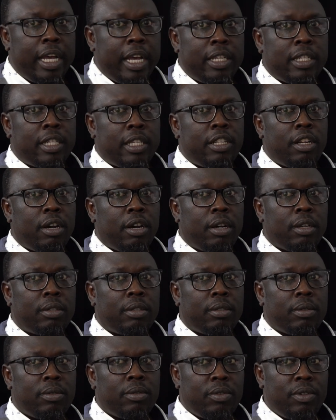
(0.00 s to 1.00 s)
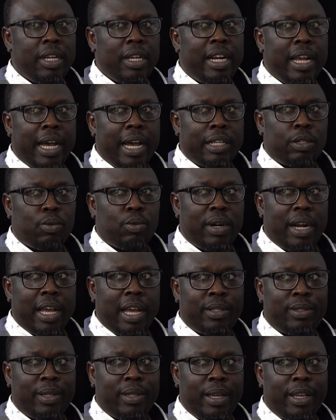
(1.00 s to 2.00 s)
It's not really as what I
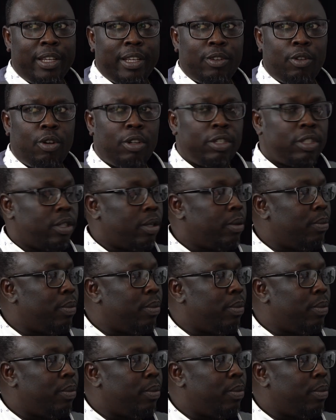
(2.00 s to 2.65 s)
say also,